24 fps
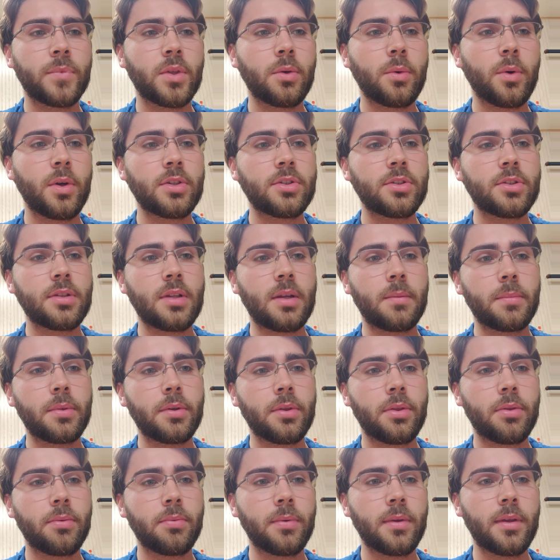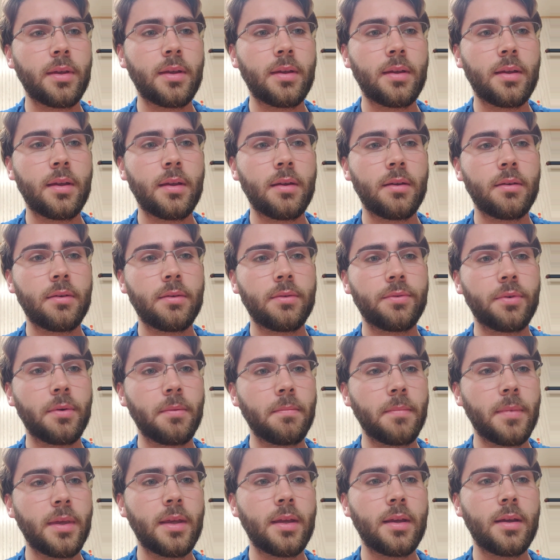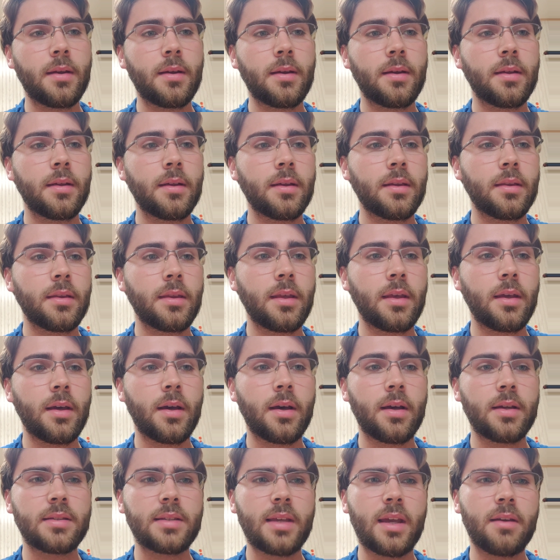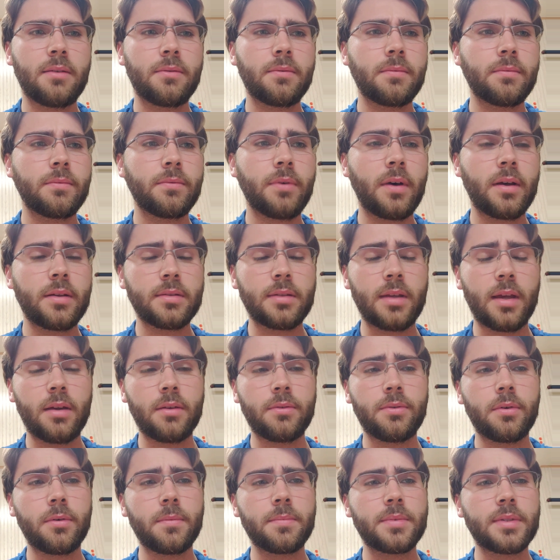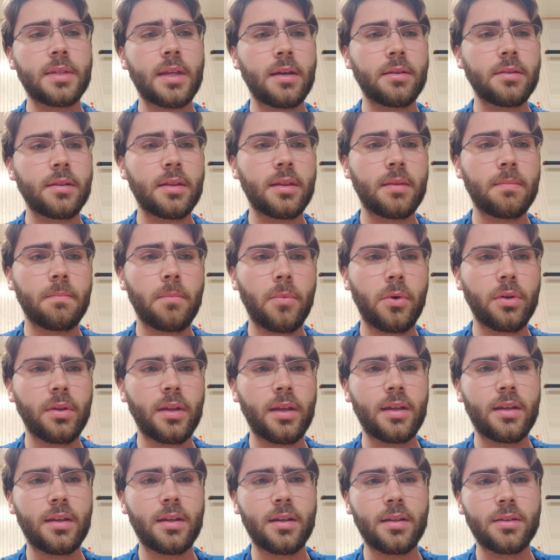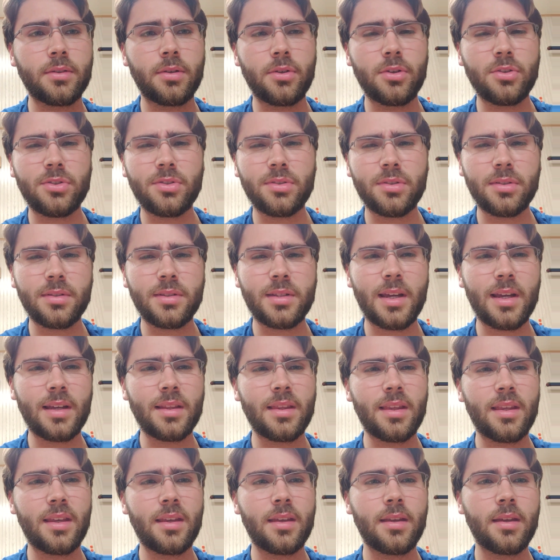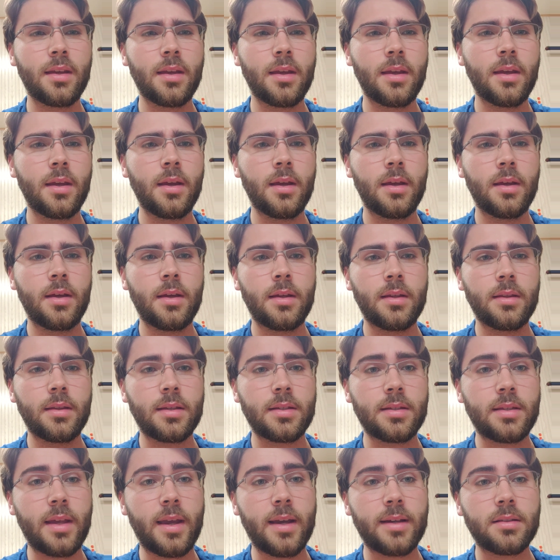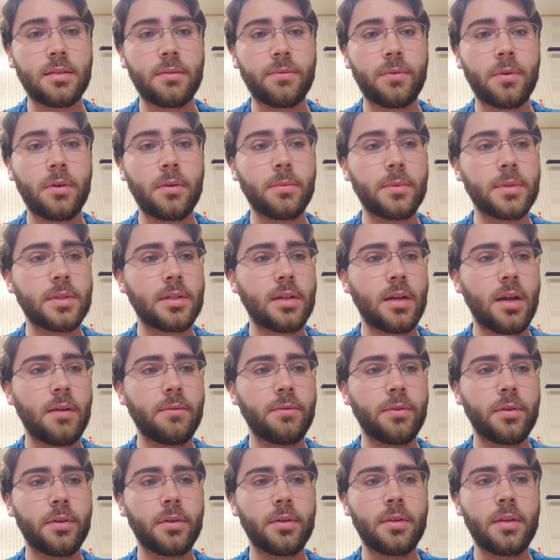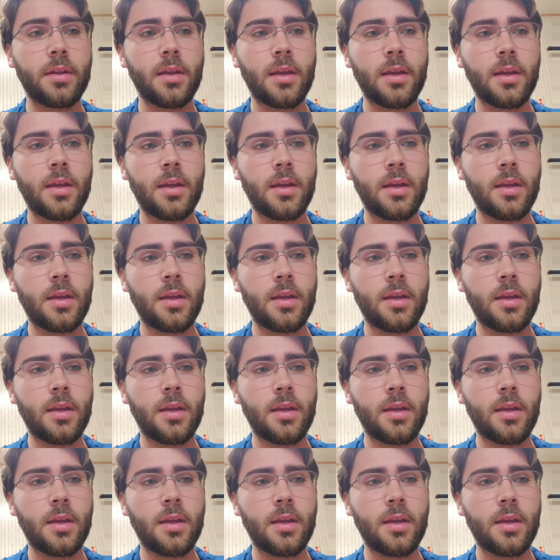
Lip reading: Question number three for me, the xylophone sounded more like a traditional technique. The saxophone was covered.